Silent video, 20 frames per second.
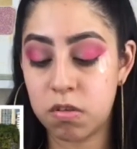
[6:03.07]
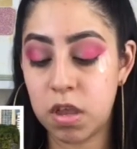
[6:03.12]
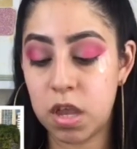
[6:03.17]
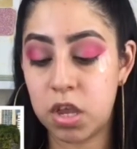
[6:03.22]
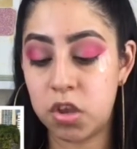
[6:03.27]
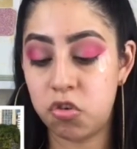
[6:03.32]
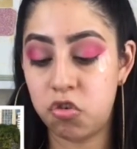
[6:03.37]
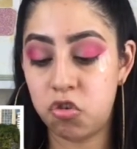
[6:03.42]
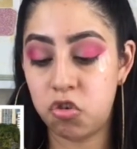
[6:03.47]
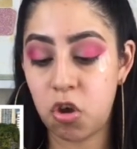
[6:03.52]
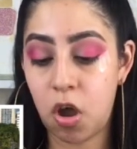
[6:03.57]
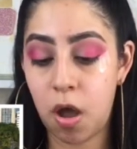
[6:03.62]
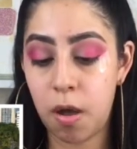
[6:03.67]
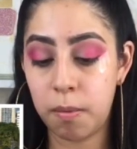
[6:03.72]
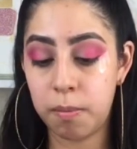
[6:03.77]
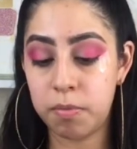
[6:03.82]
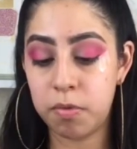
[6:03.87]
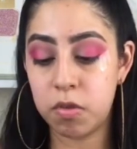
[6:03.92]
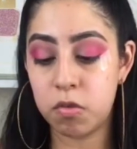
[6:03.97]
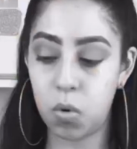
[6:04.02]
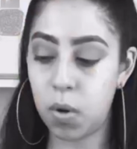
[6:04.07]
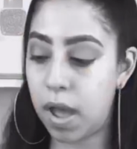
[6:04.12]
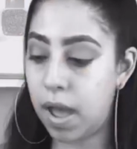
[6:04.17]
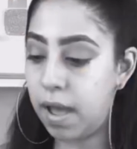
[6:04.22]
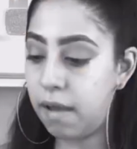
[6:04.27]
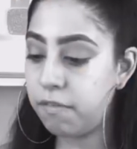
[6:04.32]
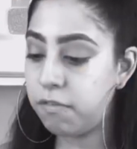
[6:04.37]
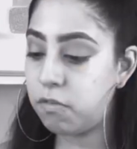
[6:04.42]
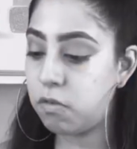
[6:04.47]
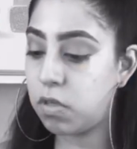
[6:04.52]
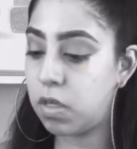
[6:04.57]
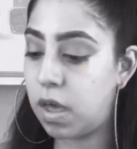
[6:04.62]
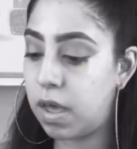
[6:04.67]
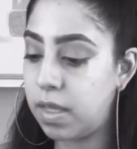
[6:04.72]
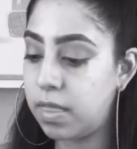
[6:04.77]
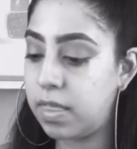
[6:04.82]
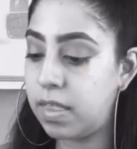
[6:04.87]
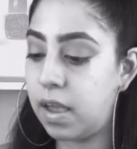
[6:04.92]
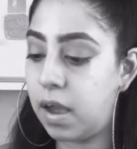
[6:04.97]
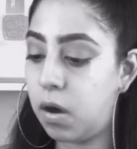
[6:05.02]
and shops. After
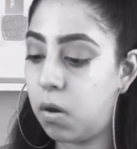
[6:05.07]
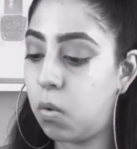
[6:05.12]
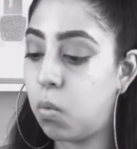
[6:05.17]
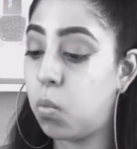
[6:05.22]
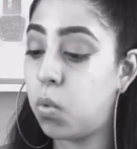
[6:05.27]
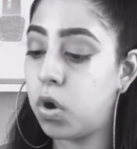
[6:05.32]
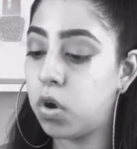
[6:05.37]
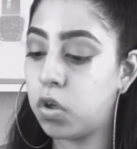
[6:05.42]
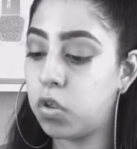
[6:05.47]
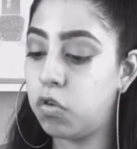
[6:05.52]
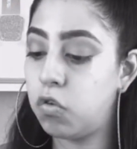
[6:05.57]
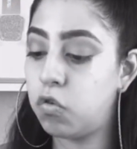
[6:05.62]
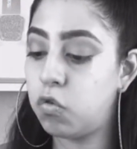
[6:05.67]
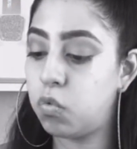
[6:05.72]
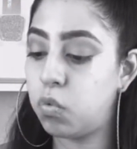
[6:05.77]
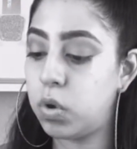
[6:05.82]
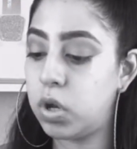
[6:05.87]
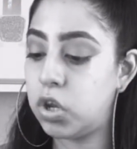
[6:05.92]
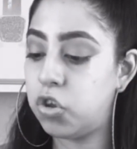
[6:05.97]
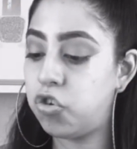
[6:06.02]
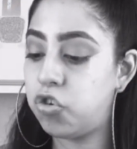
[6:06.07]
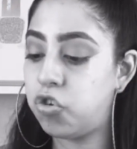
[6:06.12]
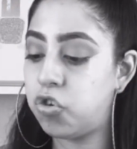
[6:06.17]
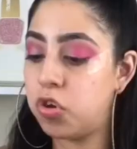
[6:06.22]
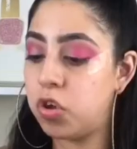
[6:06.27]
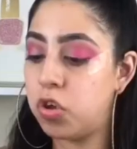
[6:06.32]
that, now we're gonna switch.